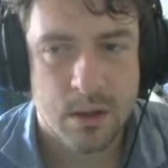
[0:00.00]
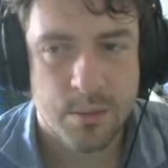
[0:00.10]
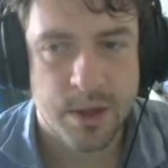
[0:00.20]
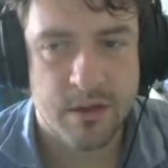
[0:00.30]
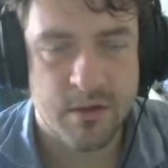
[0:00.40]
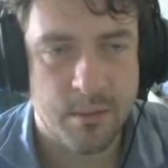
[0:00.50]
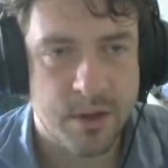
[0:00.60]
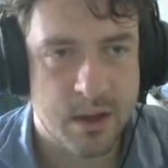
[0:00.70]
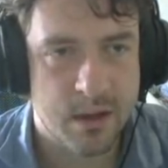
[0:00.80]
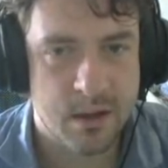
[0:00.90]
pick
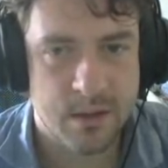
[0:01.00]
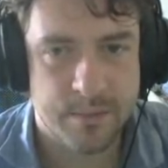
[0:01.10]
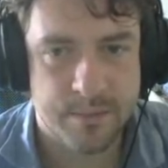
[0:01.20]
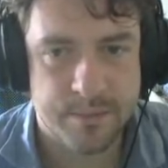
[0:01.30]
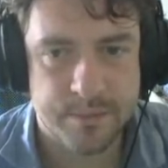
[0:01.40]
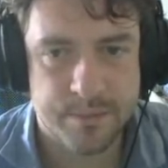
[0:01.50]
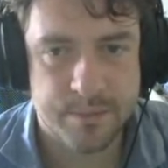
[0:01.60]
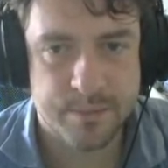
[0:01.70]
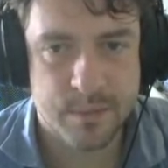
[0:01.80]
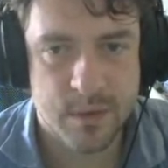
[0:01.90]
something that
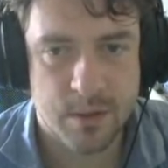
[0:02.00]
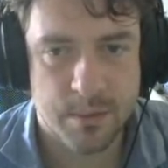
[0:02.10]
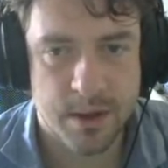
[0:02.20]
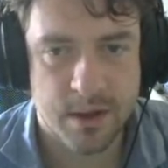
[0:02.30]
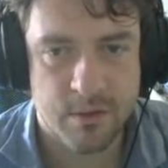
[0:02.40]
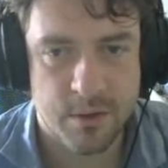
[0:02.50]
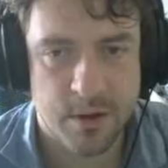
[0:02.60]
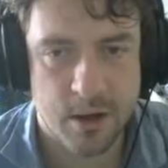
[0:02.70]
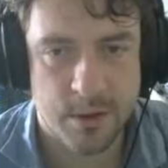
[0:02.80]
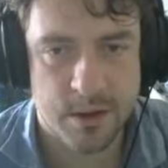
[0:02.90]
combines with
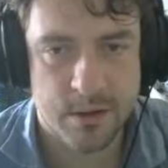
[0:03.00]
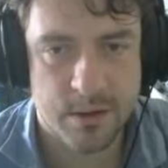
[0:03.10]
armor.